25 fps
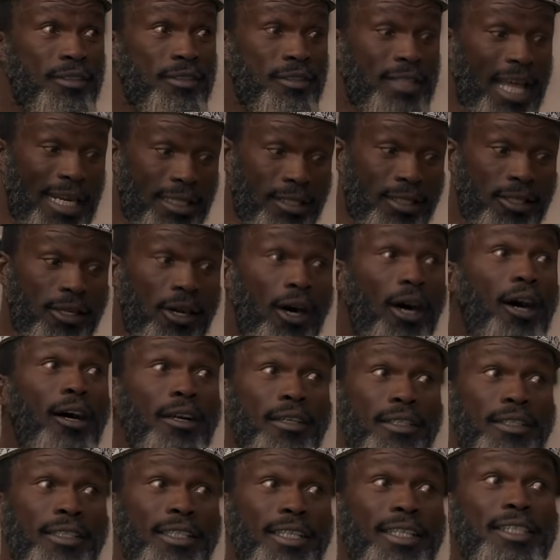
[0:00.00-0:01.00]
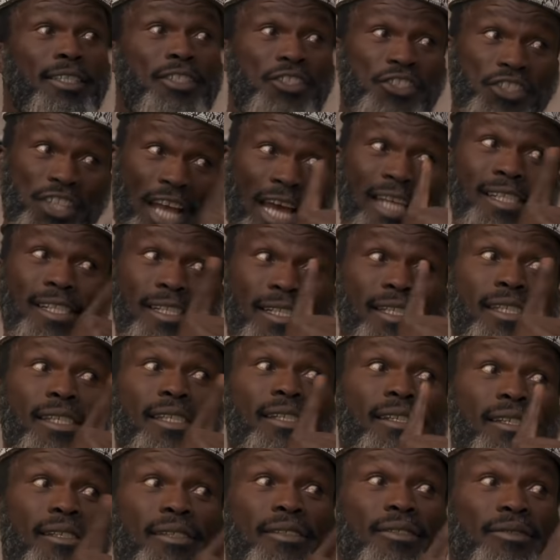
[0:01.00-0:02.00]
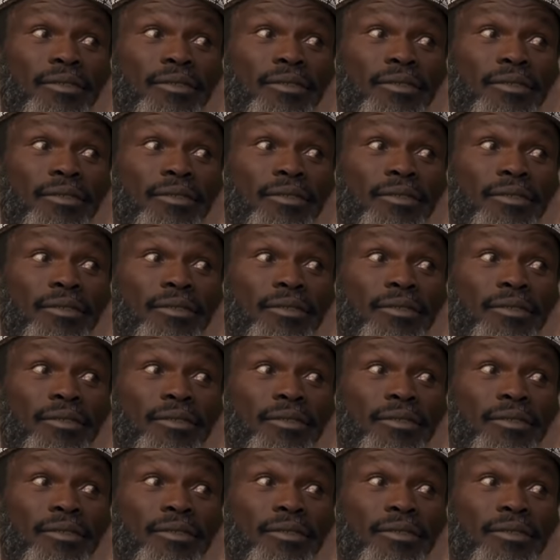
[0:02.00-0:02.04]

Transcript: that God is just.